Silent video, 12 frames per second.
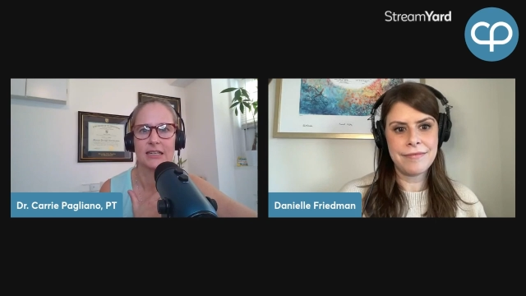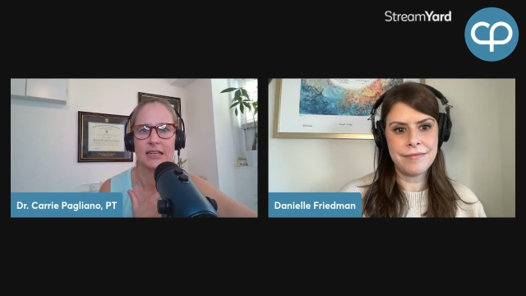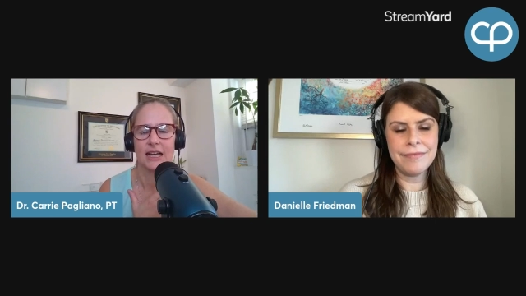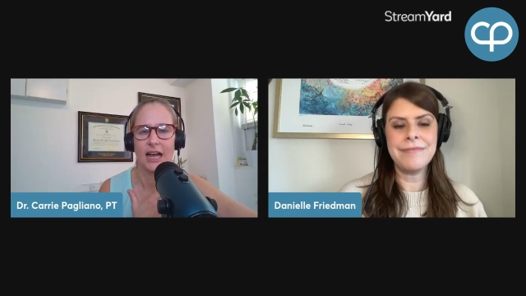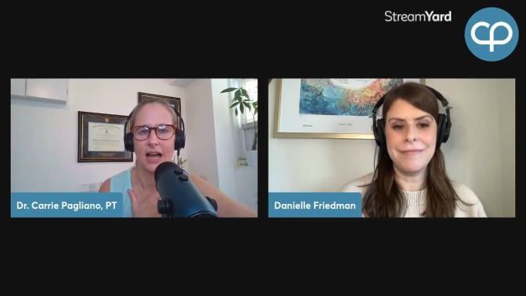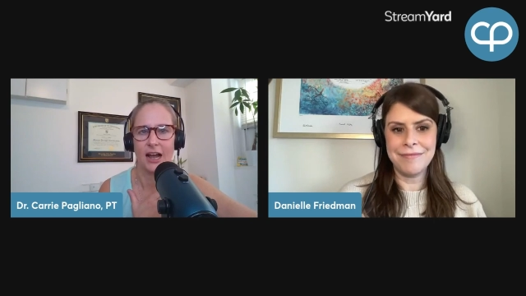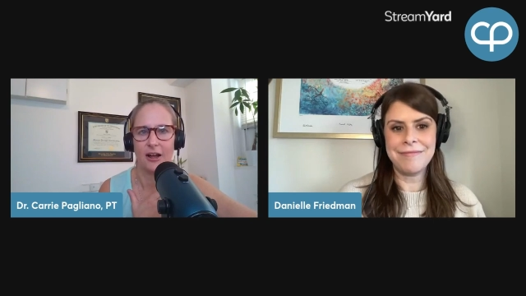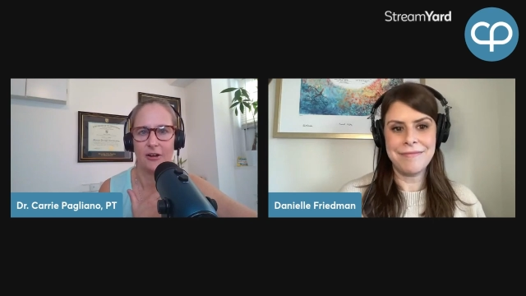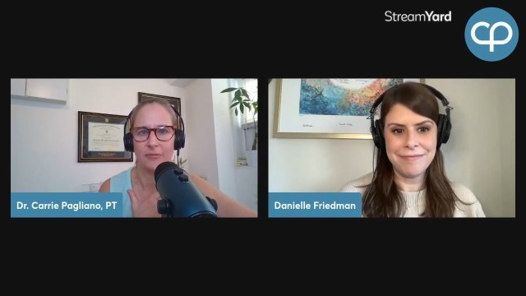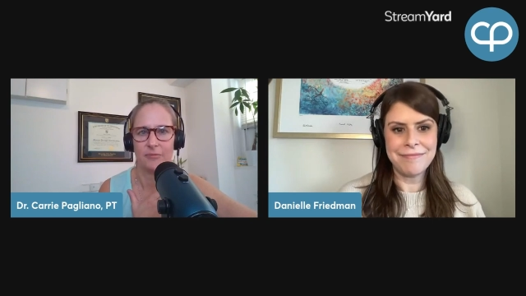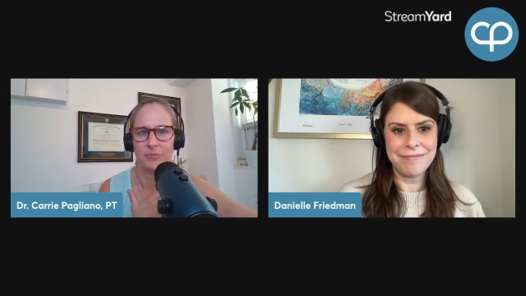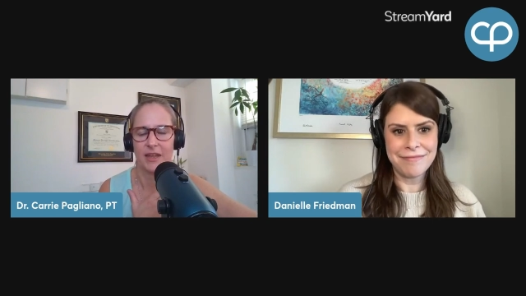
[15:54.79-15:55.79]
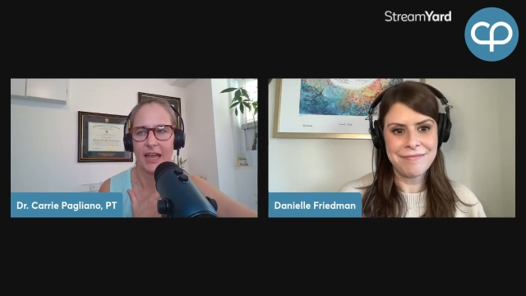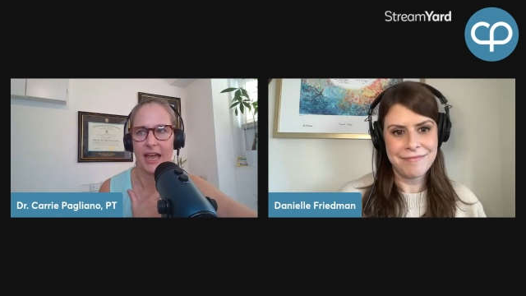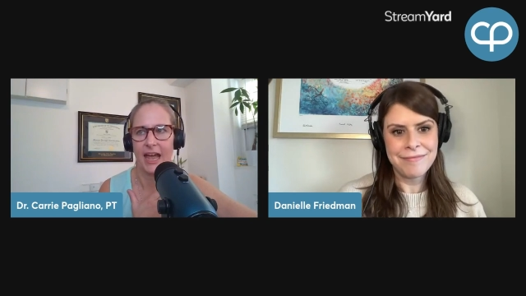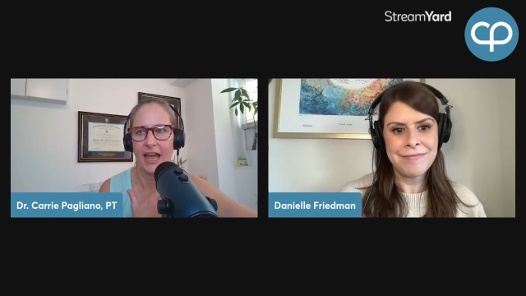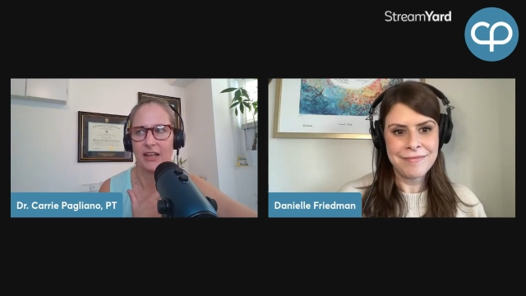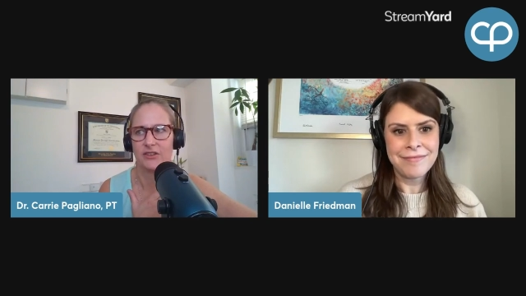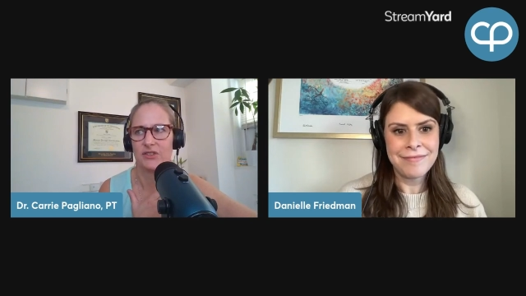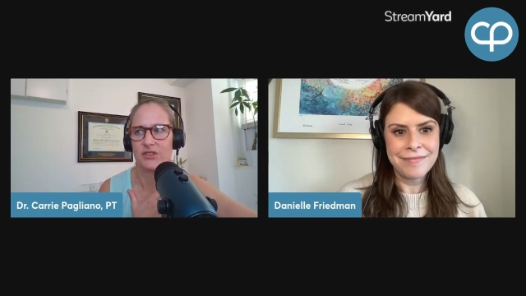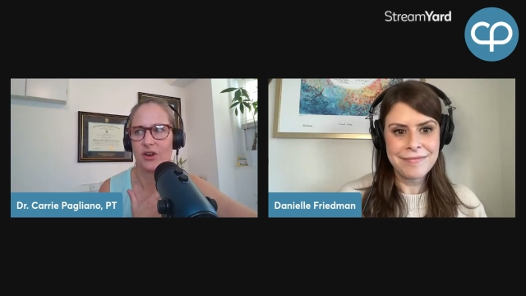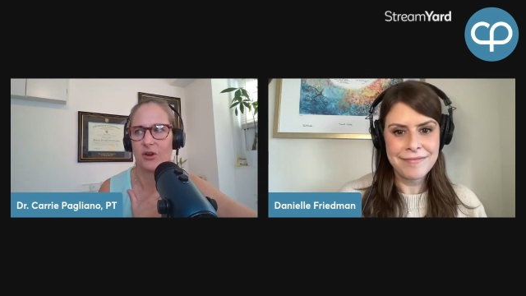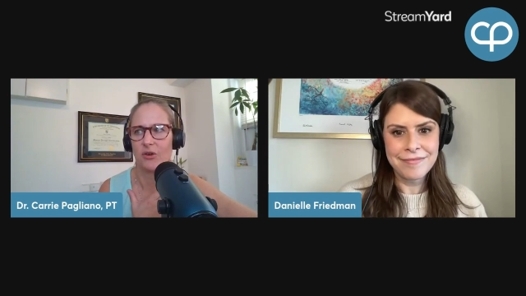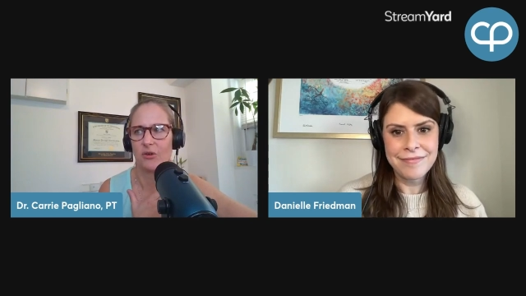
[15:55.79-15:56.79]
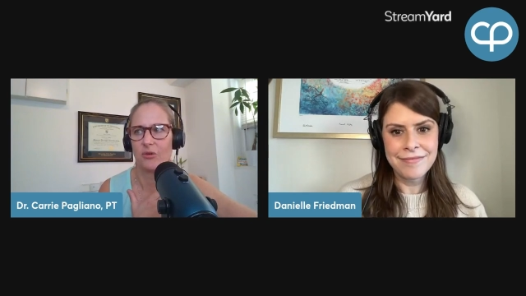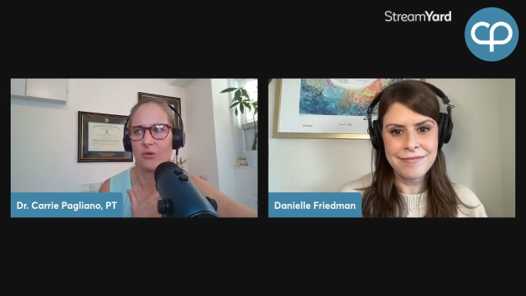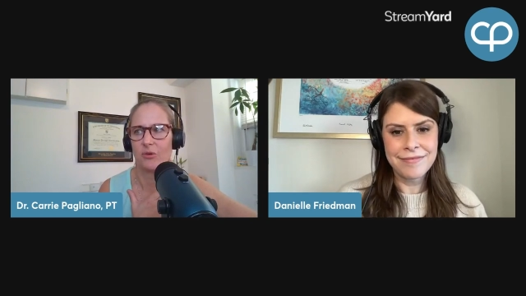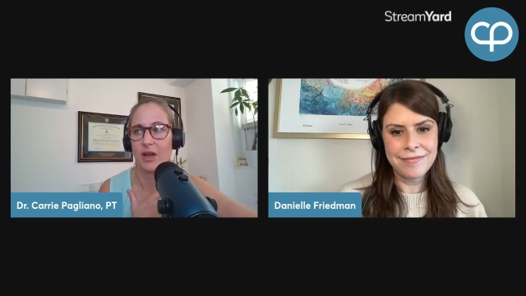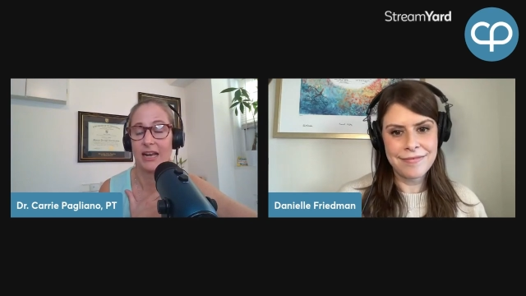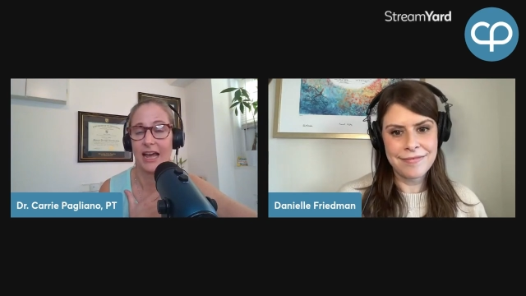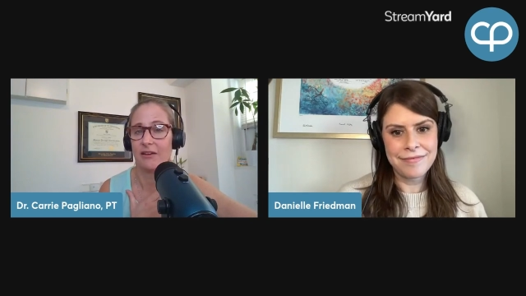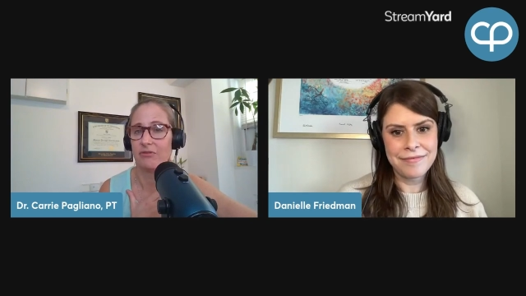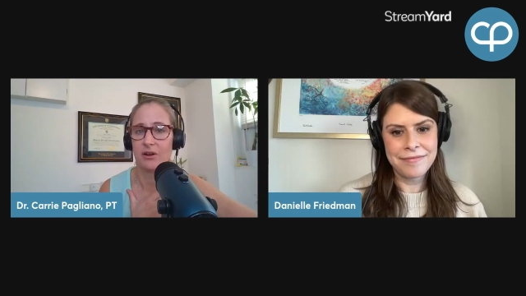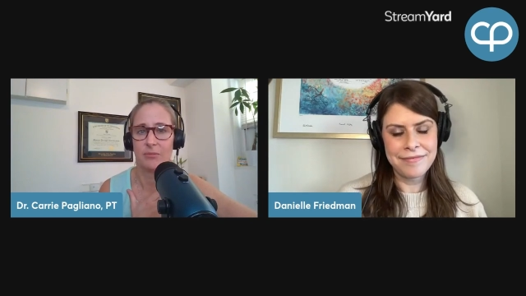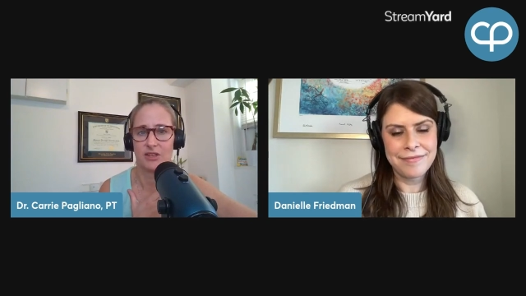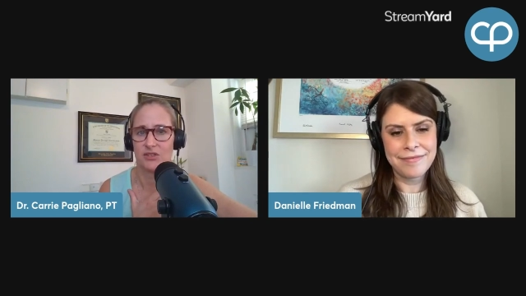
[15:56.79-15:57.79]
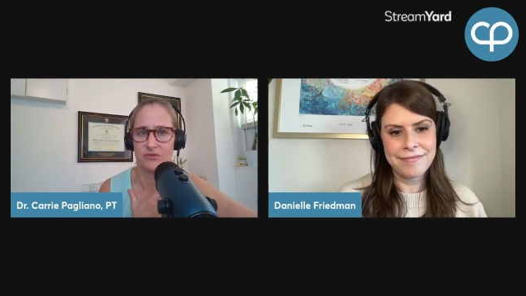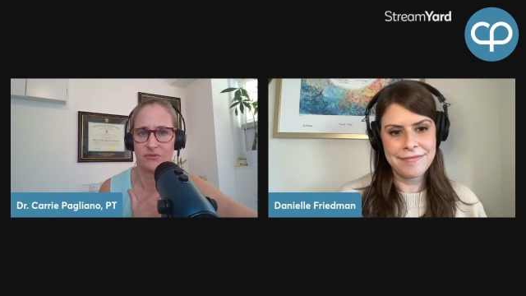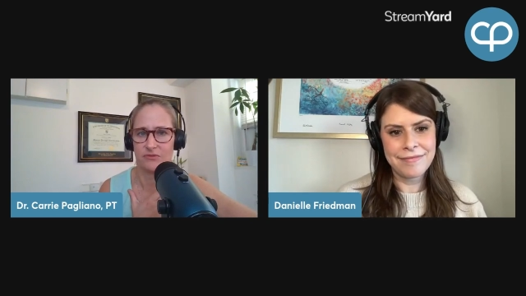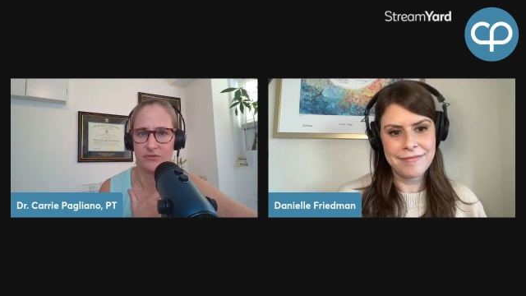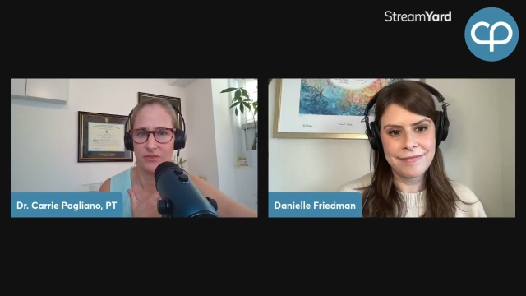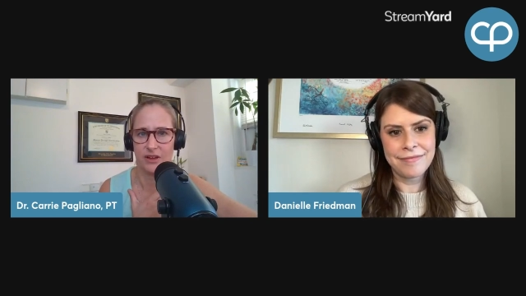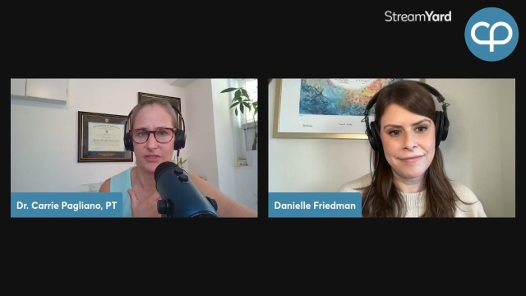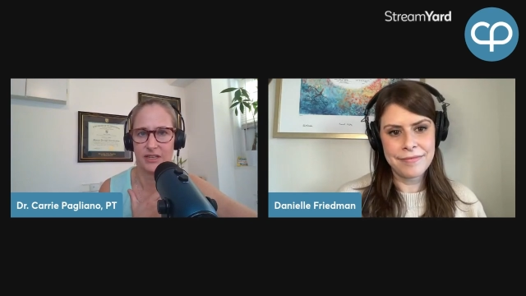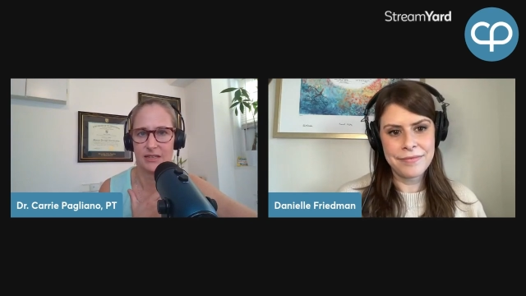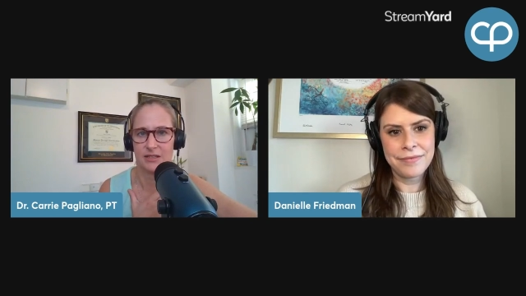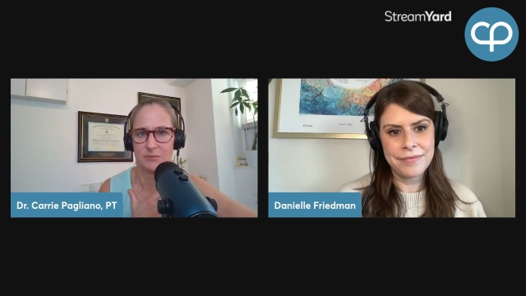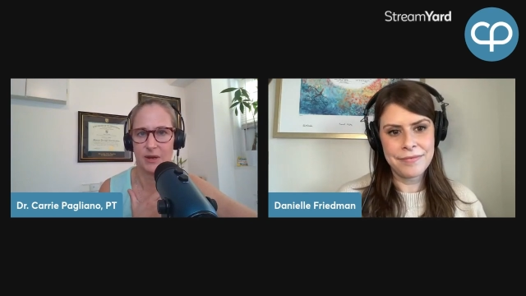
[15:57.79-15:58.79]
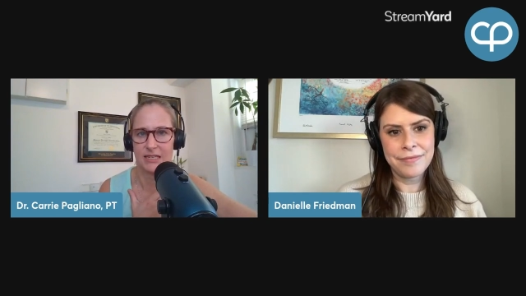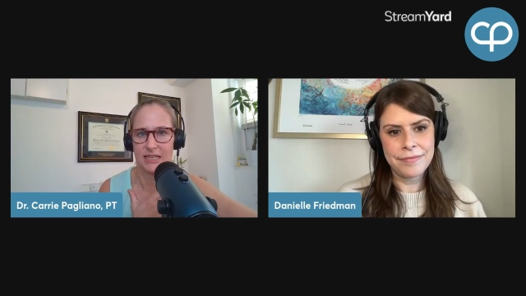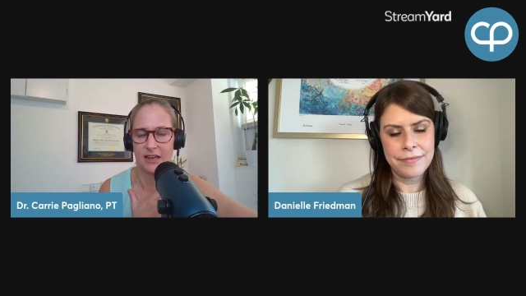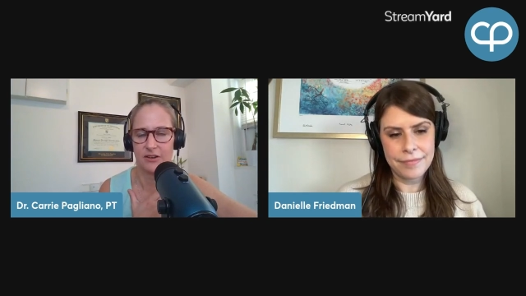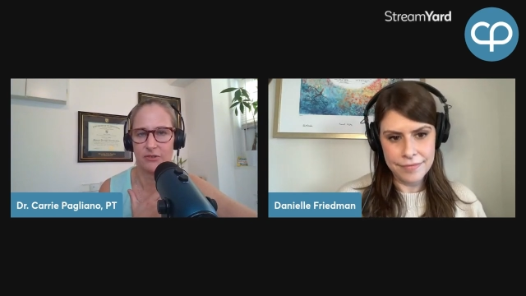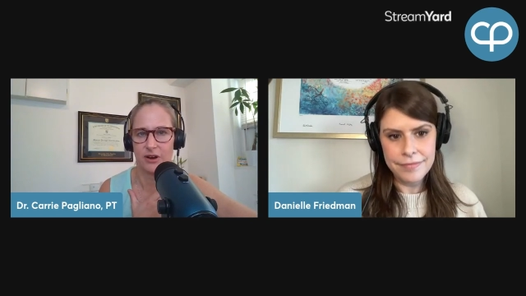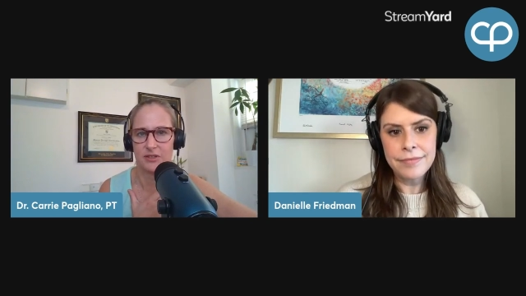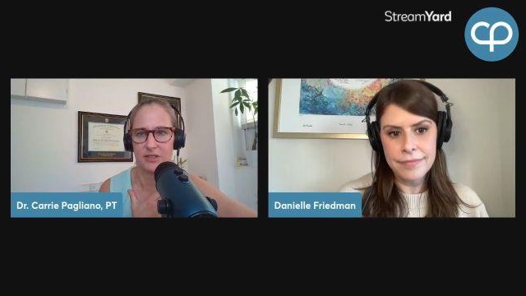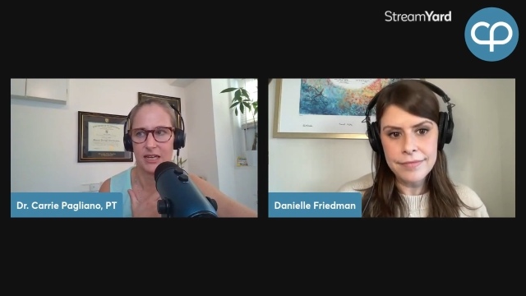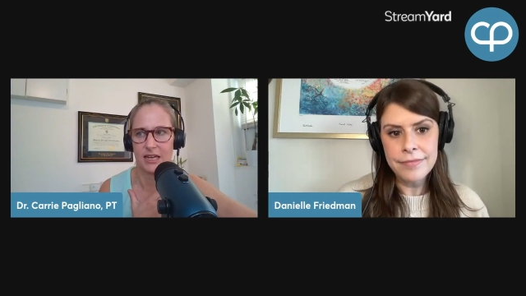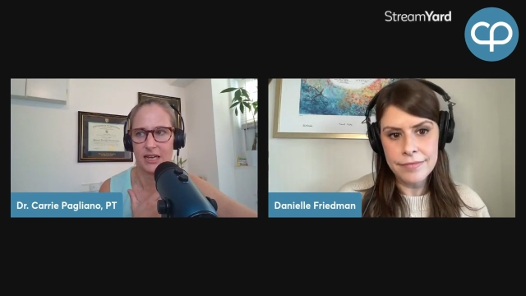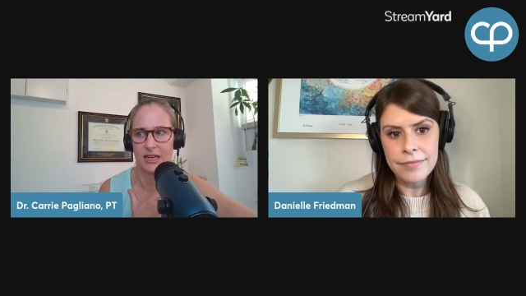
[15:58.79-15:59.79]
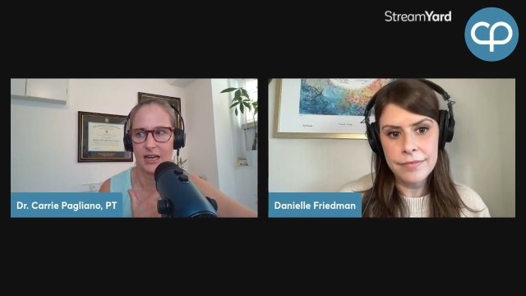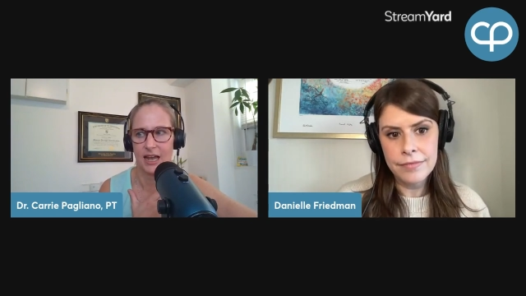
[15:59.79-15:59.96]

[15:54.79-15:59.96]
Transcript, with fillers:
Speaker 1: Mm-hmm, um, mm-hmm. And so, and I very much felt this myself, where I was like,